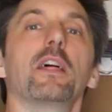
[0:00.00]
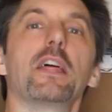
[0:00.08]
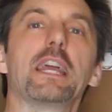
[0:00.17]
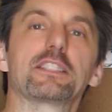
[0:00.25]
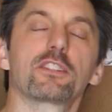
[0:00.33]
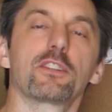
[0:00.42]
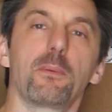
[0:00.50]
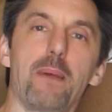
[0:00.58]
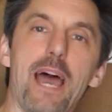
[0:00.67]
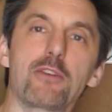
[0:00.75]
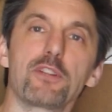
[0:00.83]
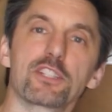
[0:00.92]
It's, the
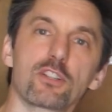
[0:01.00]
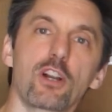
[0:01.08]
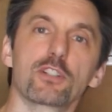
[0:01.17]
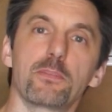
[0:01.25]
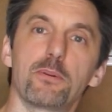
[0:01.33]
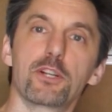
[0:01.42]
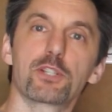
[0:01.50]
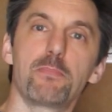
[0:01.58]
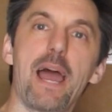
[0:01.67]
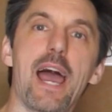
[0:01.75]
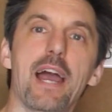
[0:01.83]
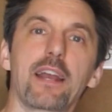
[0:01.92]
batteries start to push
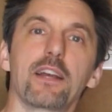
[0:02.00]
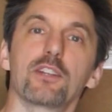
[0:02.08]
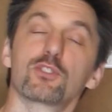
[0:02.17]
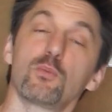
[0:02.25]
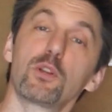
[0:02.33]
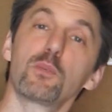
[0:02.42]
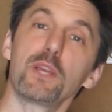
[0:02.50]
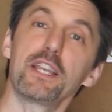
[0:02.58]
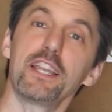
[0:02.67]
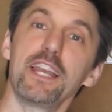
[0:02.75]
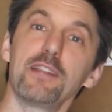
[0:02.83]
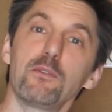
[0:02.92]
back. So what do we
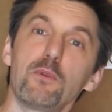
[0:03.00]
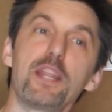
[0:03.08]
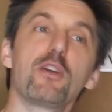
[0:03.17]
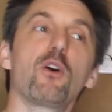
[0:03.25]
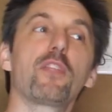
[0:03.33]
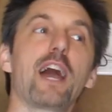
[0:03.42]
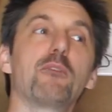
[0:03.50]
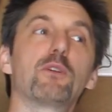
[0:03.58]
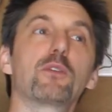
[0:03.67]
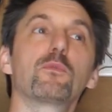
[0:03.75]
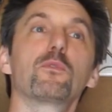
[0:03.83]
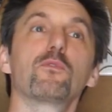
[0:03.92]
need? We know that
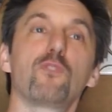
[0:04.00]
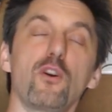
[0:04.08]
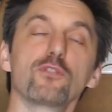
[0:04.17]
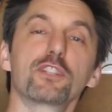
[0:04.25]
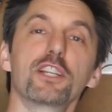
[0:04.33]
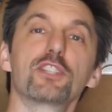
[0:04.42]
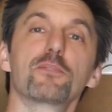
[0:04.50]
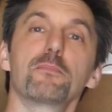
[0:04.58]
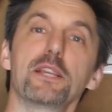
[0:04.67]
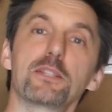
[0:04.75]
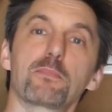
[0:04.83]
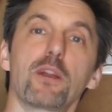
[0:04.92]
when voltage
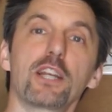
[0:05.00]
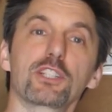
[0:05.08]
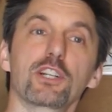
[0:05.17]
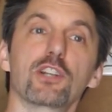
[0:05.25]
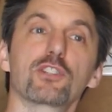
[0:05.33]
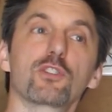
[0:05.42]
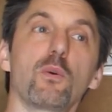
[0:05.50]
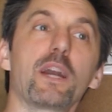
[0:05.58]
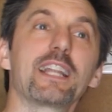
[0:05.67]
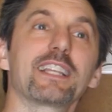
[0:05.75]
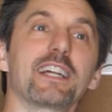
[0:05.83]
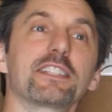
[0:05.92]
means pressure. So what
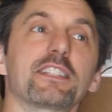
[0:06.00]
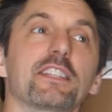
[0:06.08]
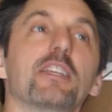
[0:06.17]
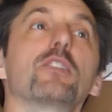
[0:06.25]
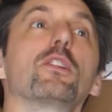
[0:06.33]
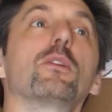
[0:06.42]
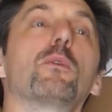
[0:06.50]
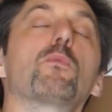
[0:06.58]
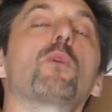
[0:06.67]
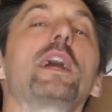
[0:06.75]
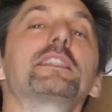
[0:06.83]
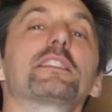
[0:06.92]
it does is it
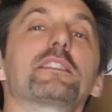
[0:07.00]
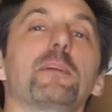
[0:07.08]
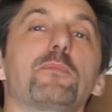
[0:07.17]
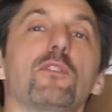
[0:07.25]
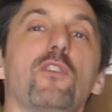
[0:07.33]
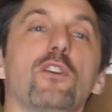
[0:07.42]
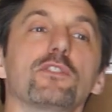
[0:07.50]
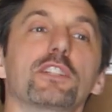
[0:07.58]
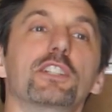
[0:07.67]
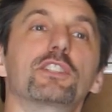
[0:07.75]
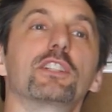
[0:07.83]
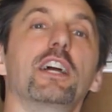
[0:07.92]
raises up the
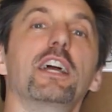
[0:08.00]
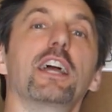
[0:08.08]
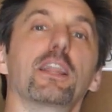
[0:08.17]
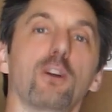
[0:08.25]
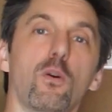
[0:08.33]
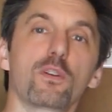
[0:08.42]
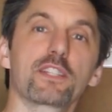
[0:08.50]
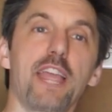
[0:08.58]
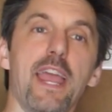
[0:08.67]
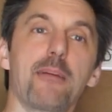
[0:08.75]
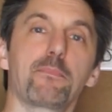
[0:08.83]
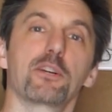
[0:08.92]
voltage and lowers the
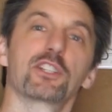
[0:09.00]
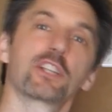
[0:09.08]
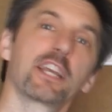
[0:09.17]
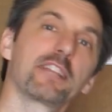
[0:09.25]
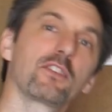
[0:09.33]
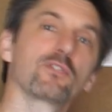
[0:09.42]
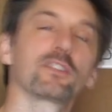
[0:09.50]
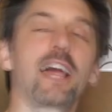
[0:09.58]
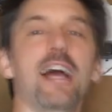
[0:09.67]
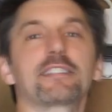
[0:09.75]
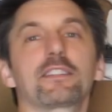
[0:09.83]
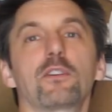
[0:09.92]
amperage to get those
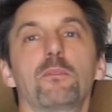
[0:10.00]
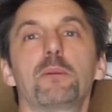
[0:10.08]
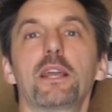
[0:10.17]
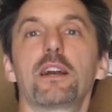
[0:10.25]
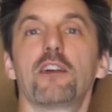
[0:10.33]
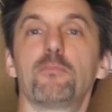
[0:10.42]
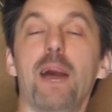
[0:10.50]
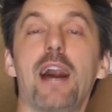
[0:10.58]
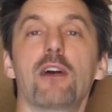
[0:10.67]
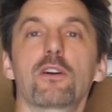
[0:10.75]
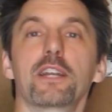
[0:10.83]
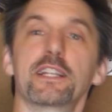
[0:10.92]
last little bit of
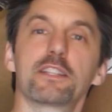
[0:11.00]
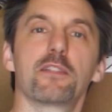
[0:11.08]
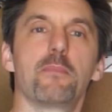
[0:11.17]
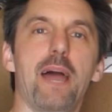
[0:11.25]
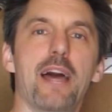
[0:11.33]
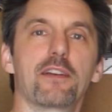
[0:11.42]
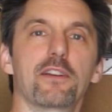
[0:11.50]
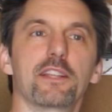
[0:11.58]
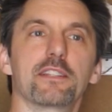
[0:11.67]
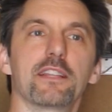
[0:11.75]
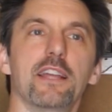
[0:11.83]
power into the batteries.